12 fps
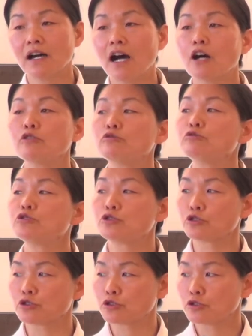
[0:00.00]
how
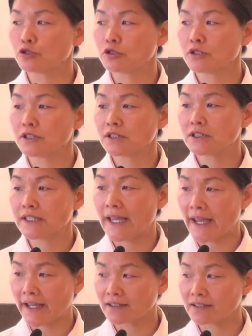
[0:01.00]
would you
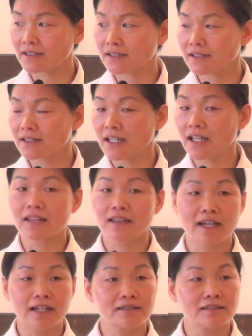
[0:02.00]
act in
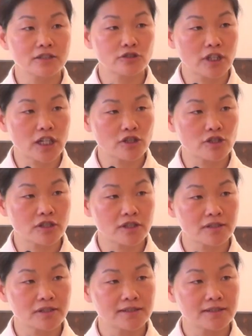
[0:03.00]
that situation?